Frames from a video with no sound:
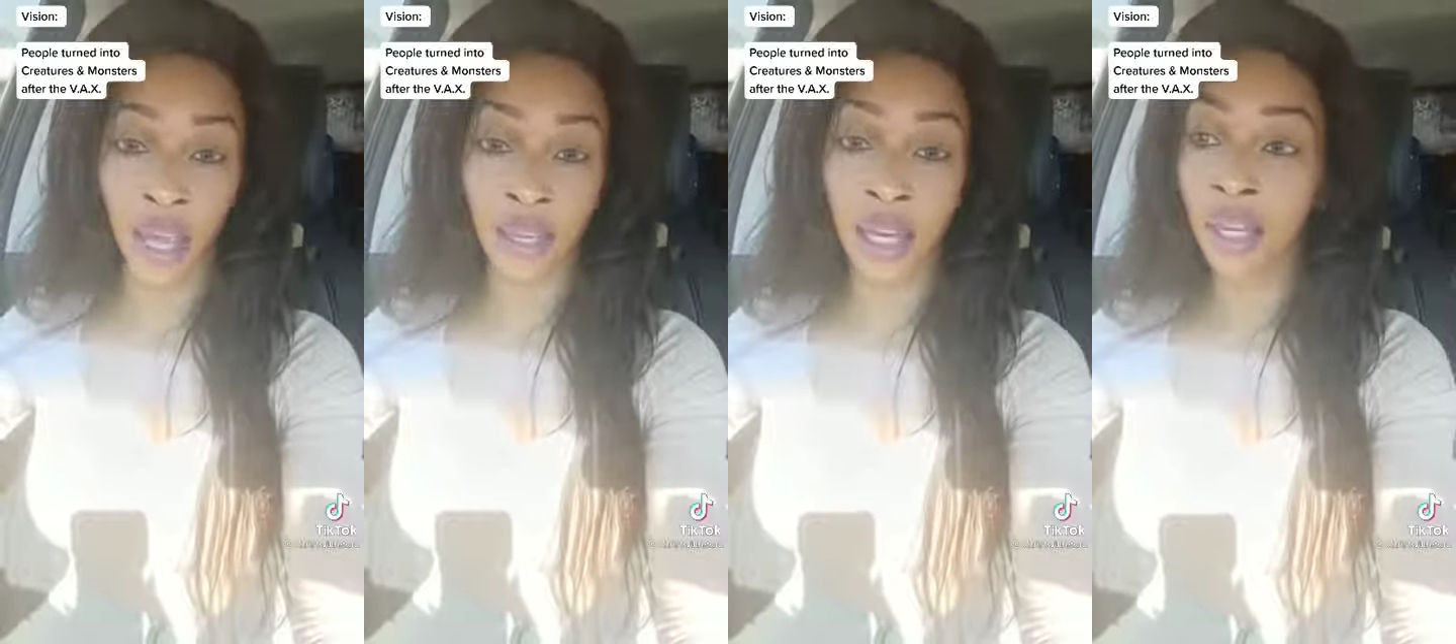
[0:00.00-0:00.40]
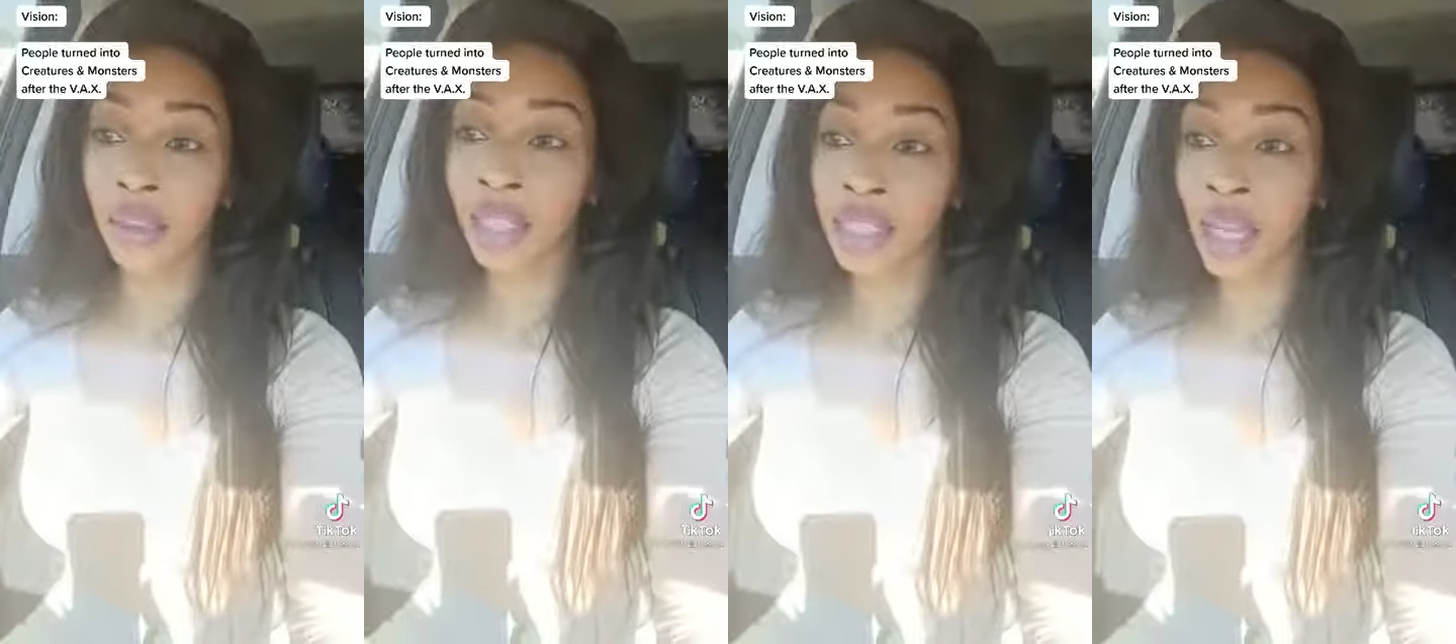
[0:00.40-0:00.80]
And
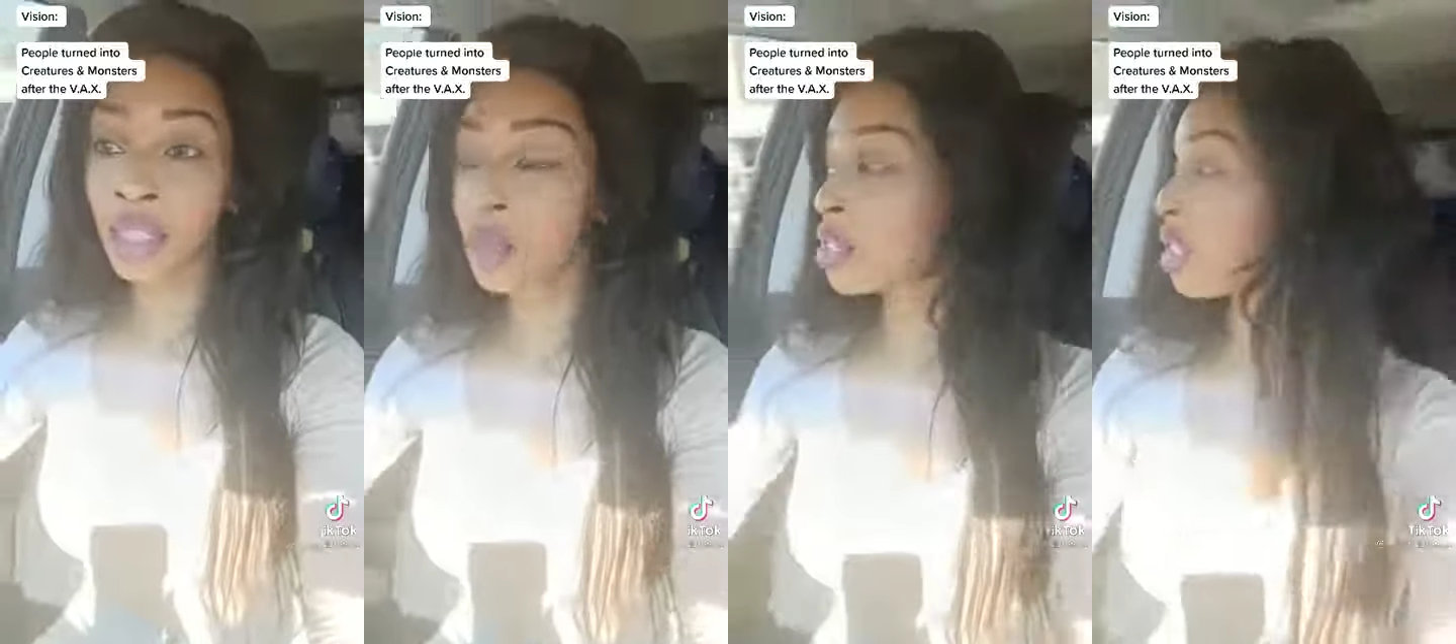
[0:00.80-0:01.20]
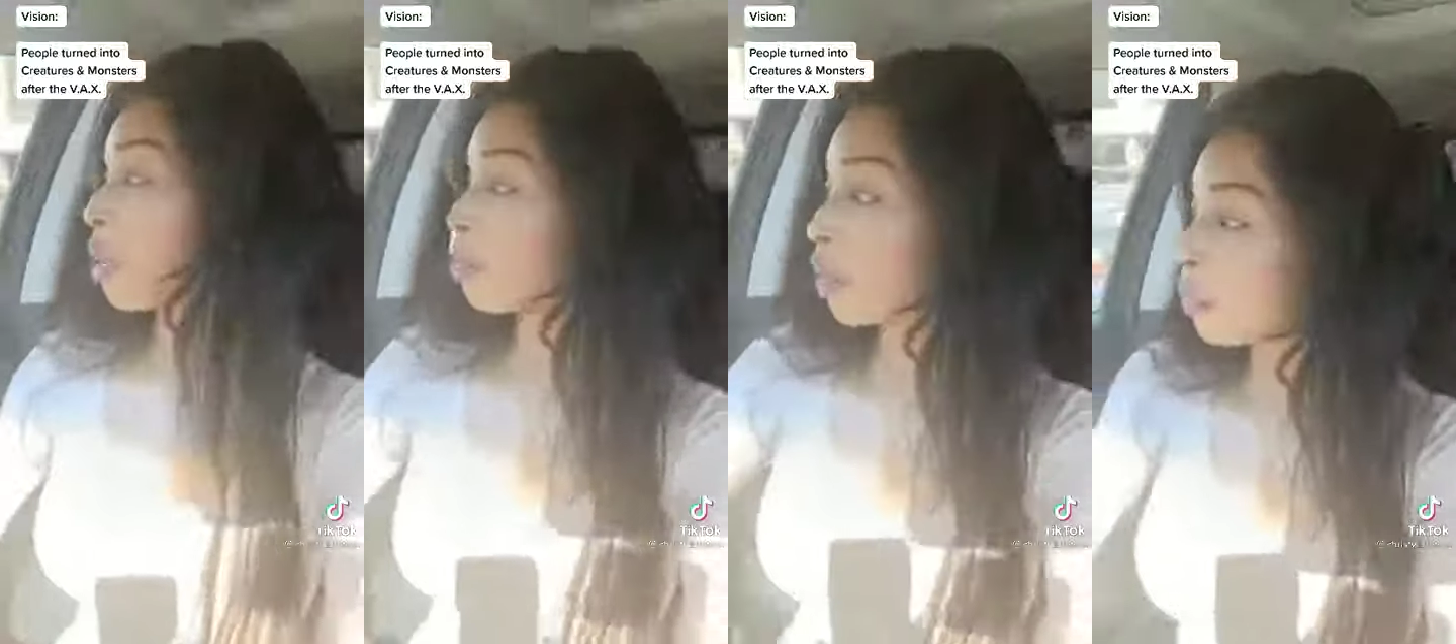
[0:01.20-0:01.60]
his tentacles just
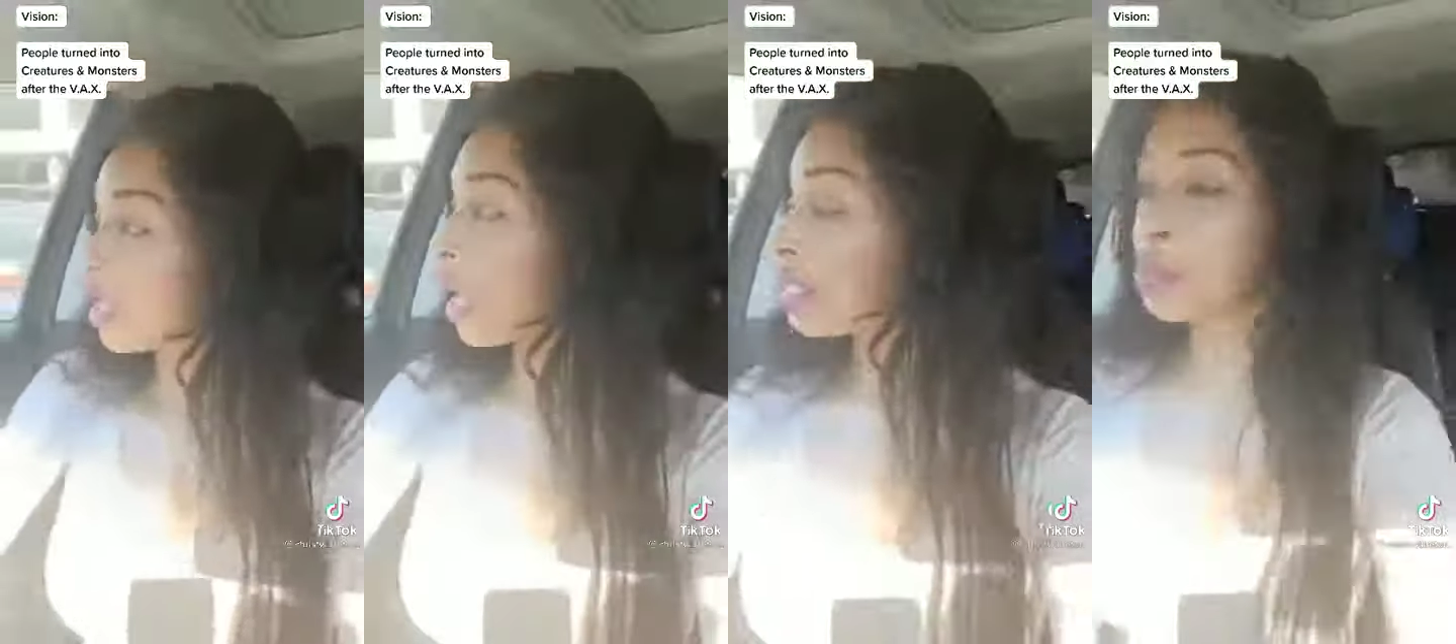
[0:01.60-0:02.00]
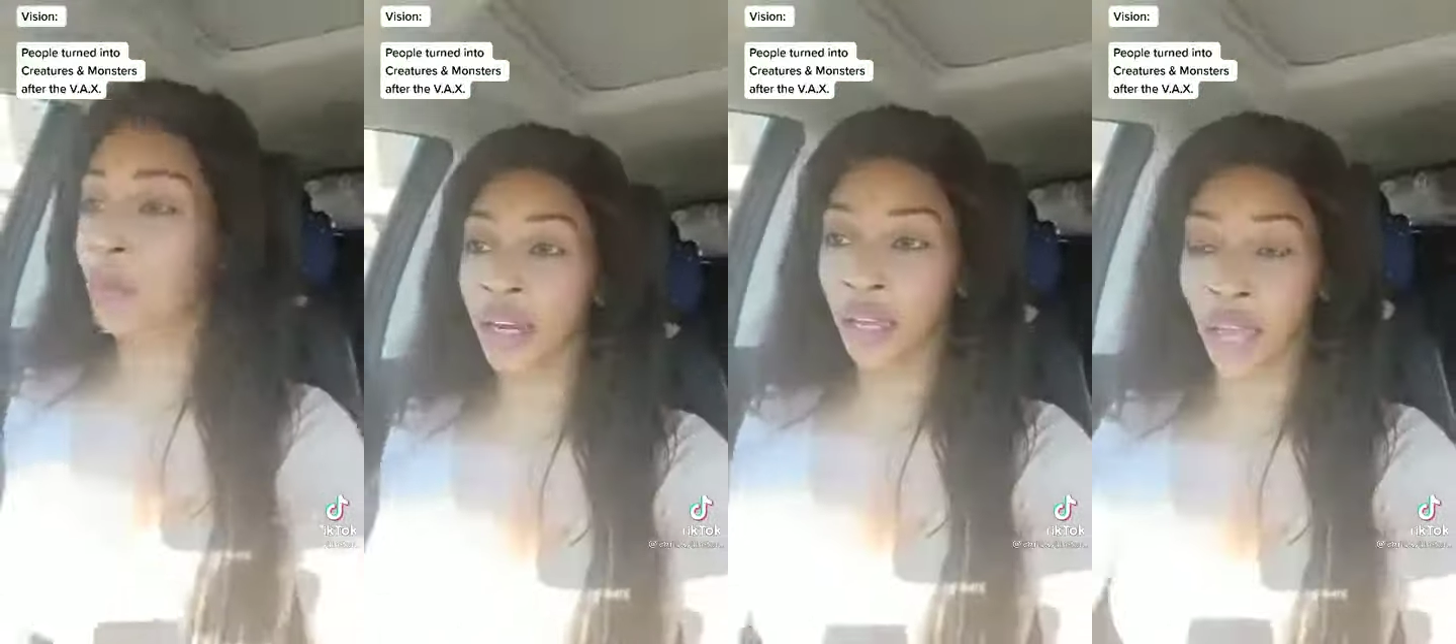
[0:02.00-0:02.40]
kept growing and
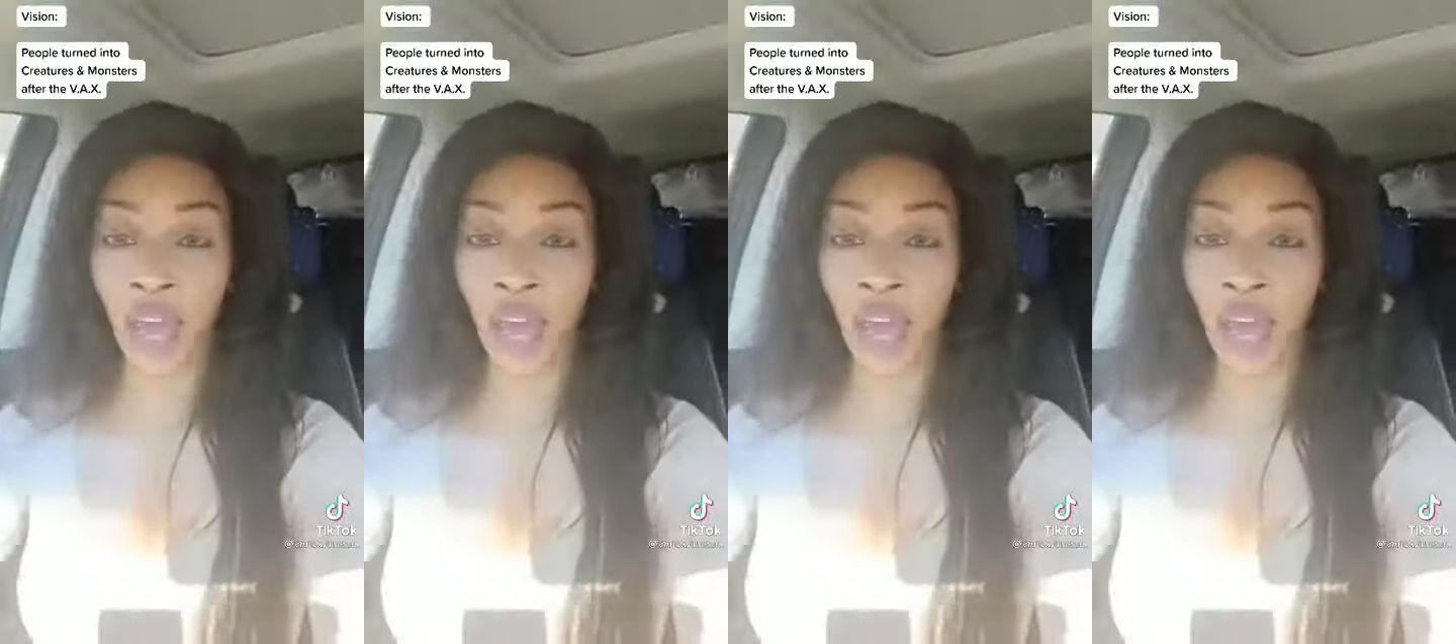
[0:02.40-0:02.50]
spreading